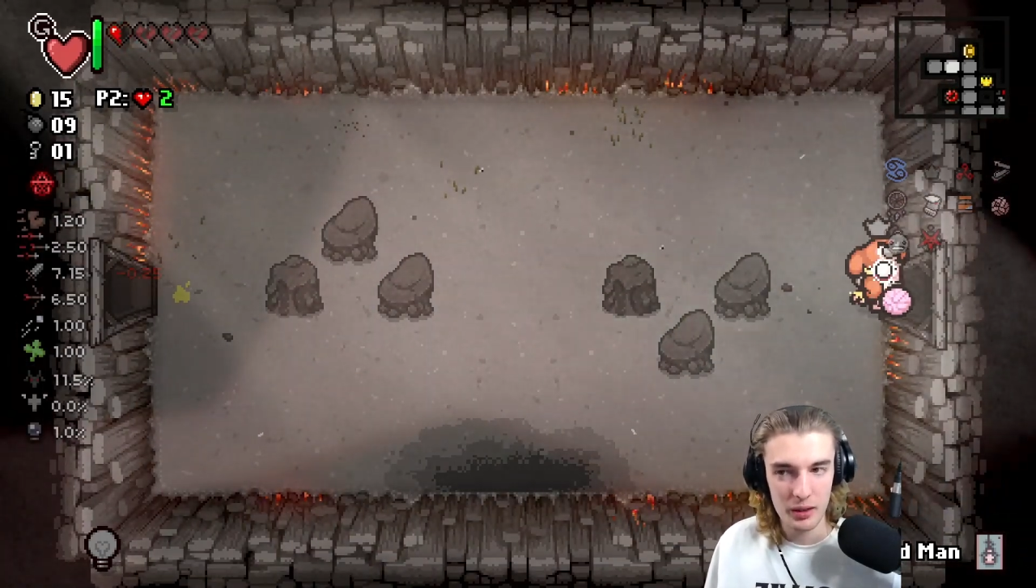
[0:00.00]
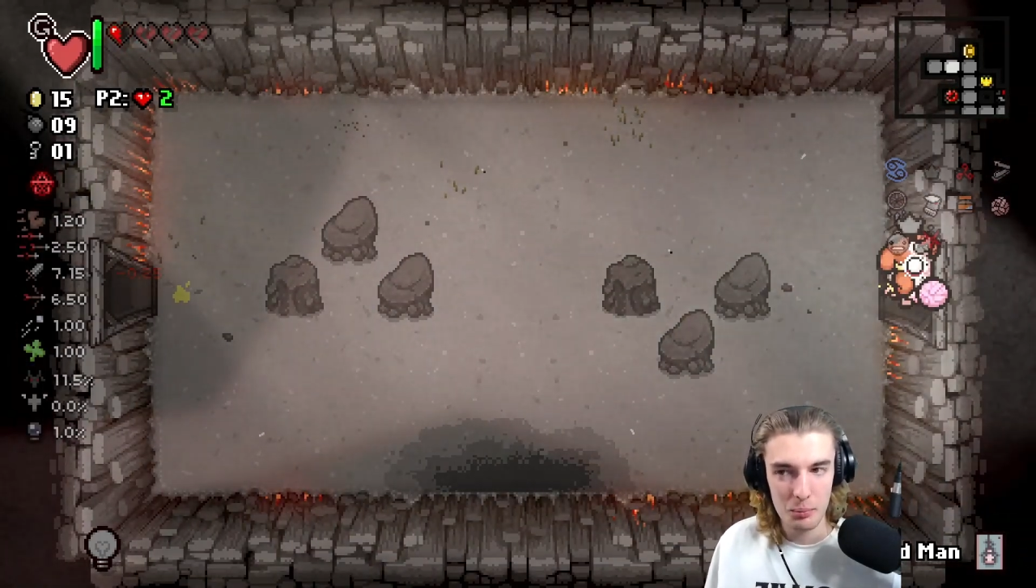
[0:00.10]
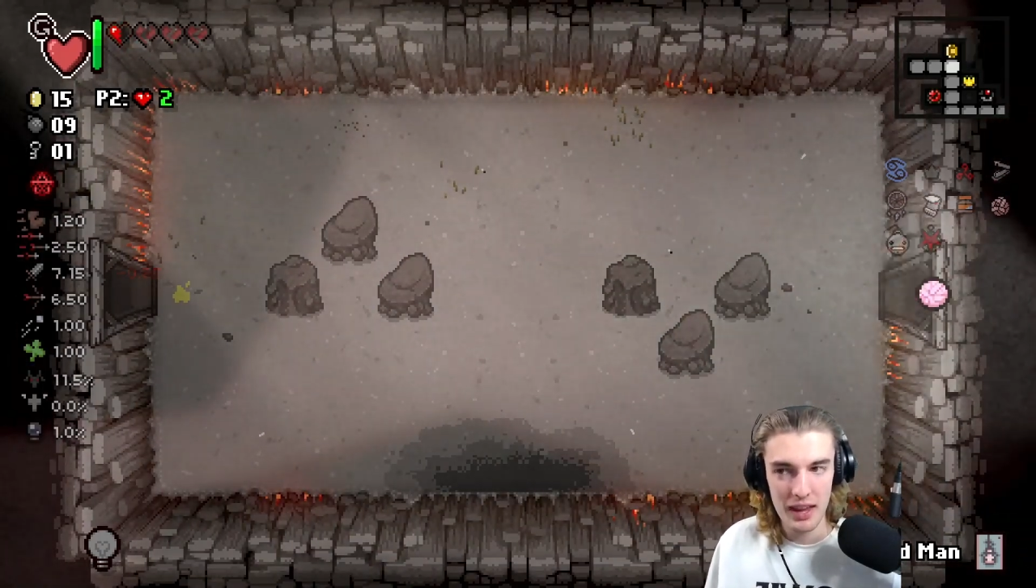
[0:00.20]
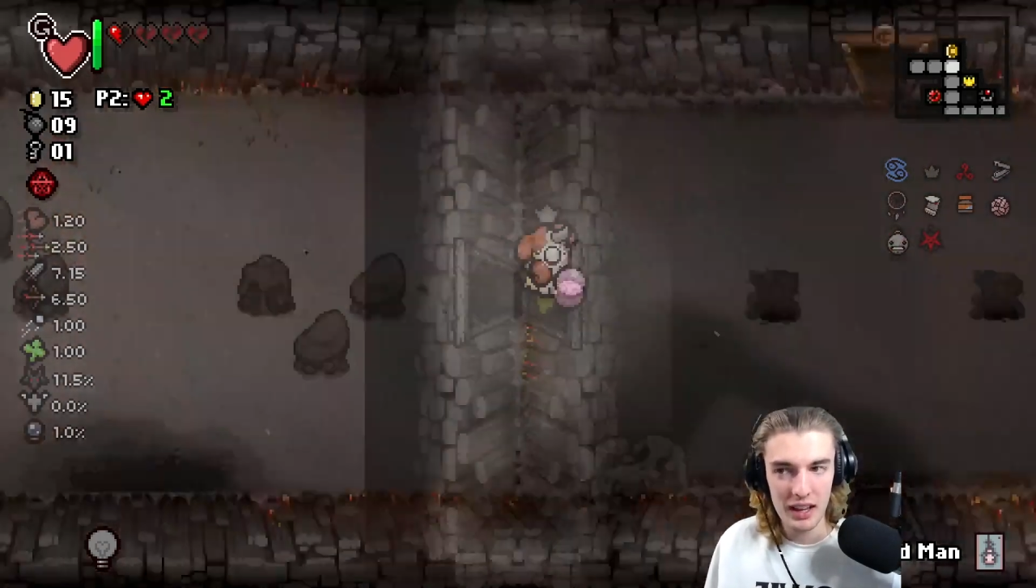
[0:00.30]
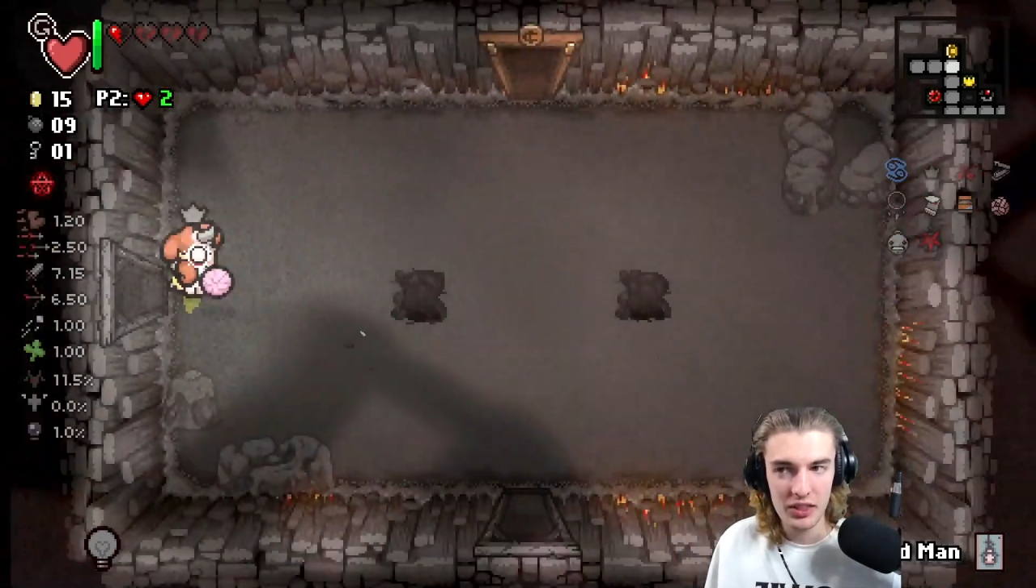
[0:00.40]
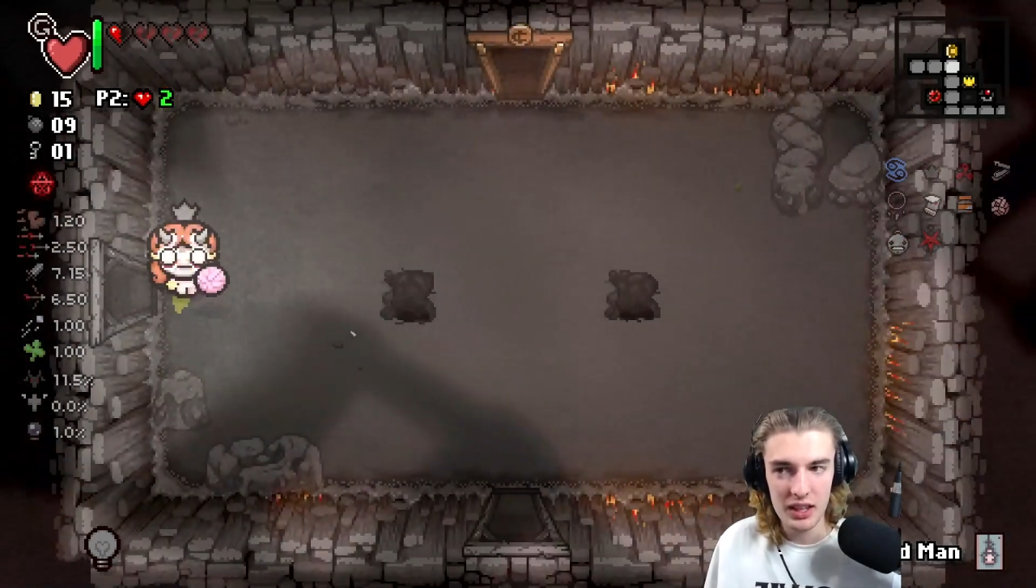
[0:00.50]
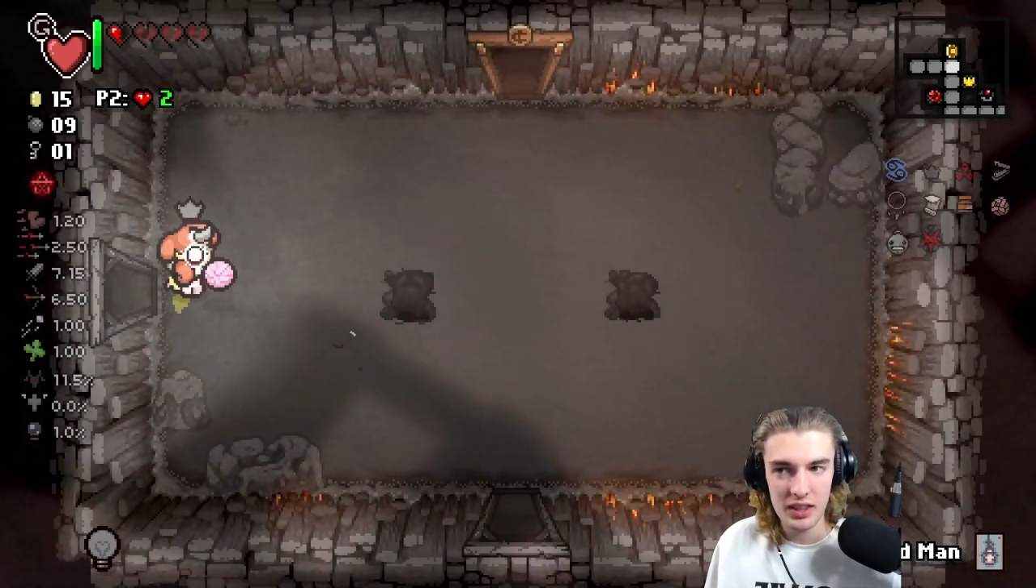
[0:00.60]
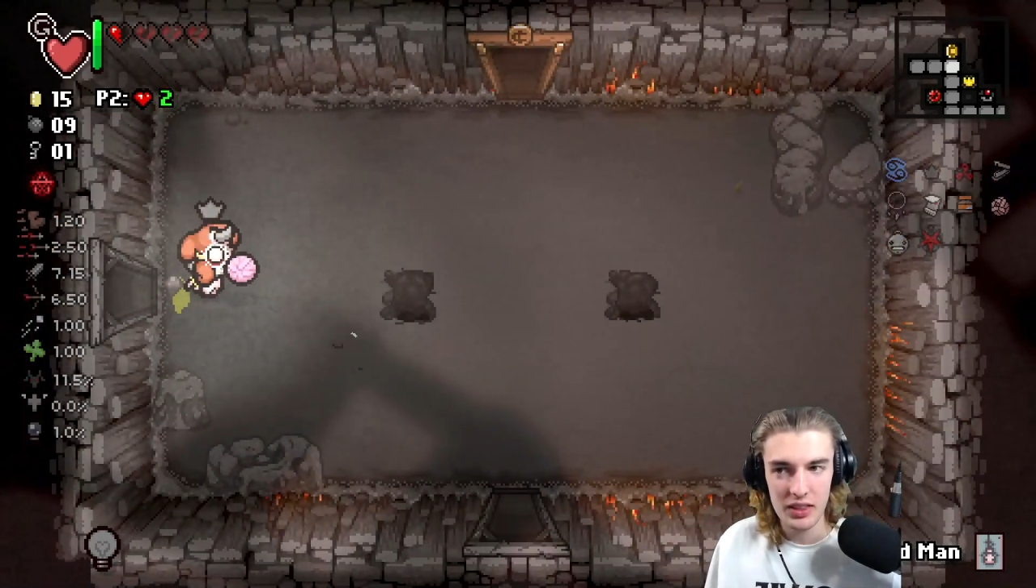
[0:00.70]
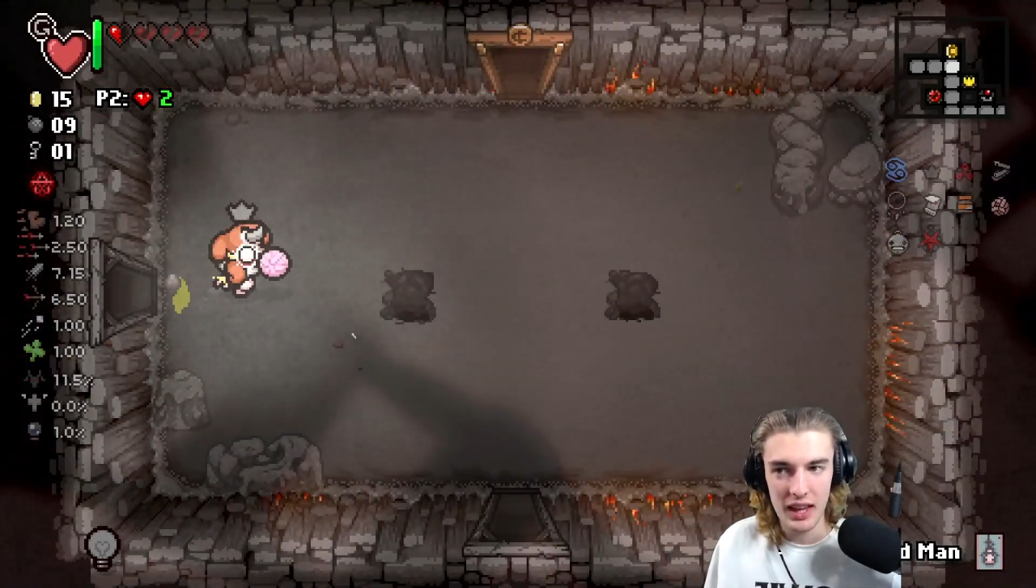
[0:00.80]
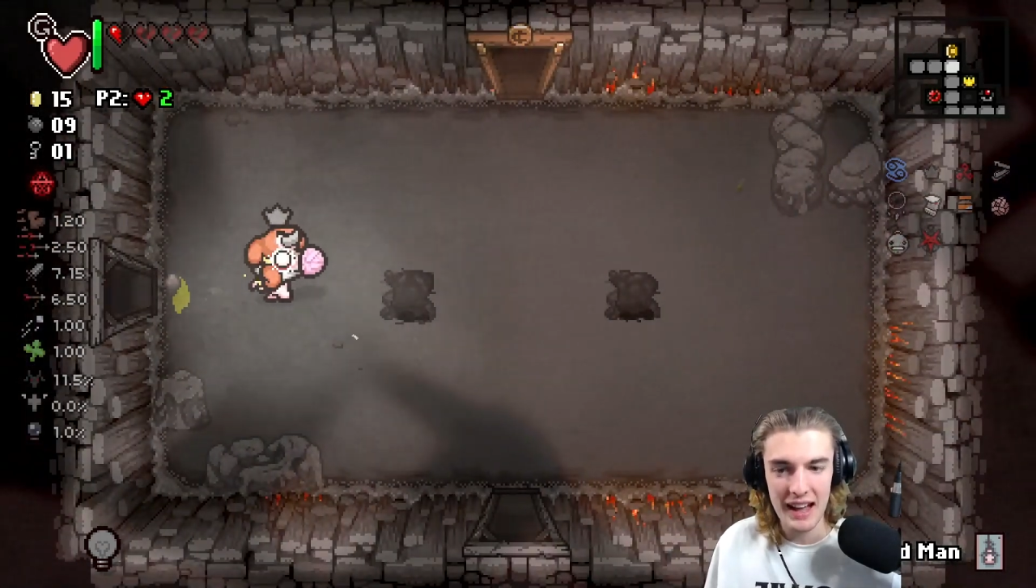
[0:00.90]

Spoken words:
make the